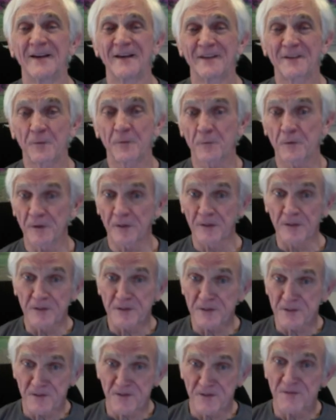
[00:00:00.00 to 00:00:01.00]
there really
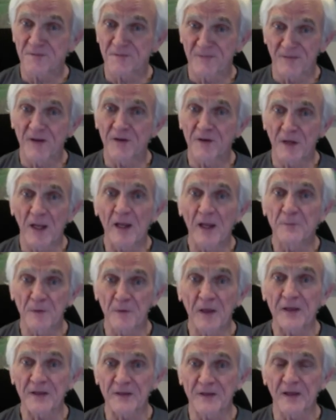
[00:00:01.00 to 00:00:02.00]
is a name
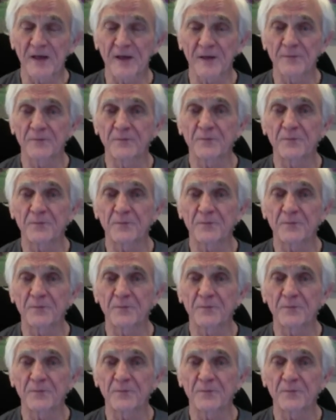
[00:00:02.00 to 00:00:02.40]
like that.